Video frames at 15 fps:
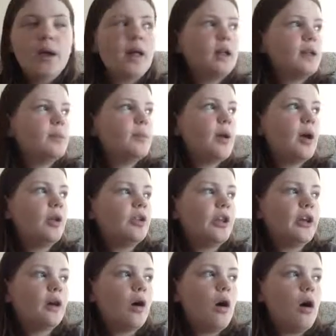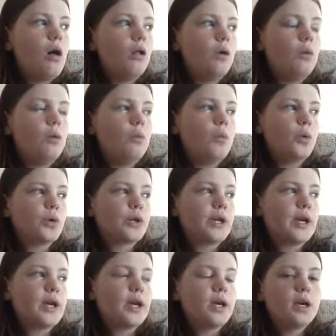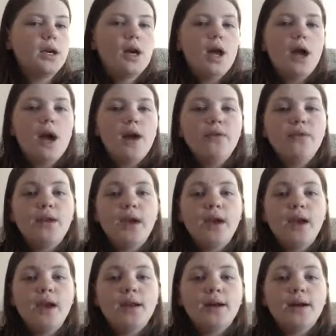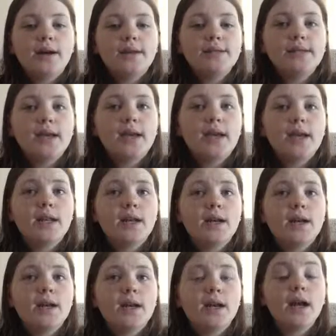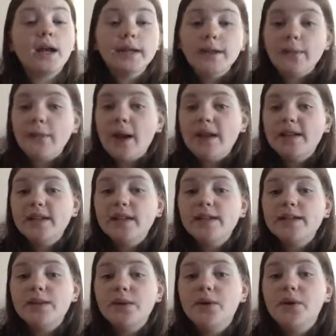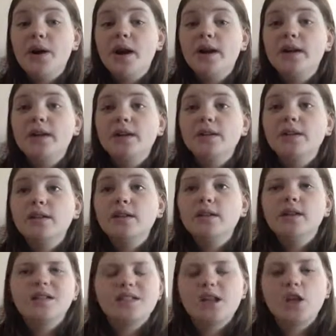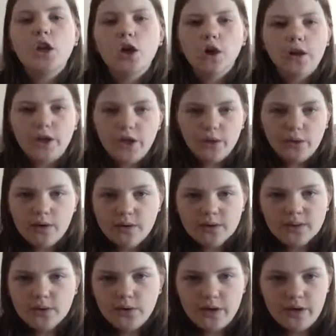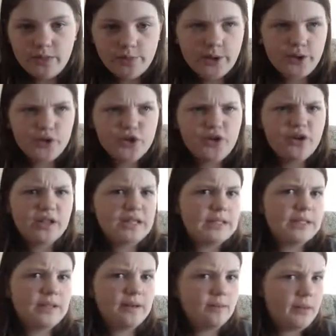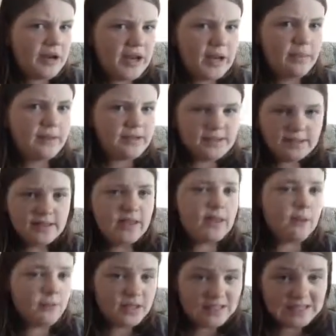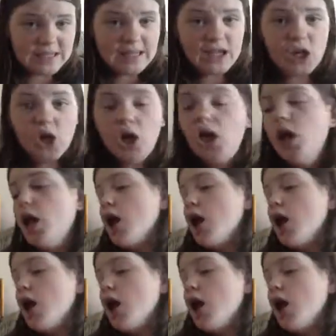I held him out like all morning. And then I said, I got to get ready. So because I already knew I wasn't going to the bridal shower because like my guinea pig's sick. I'm going to stay here.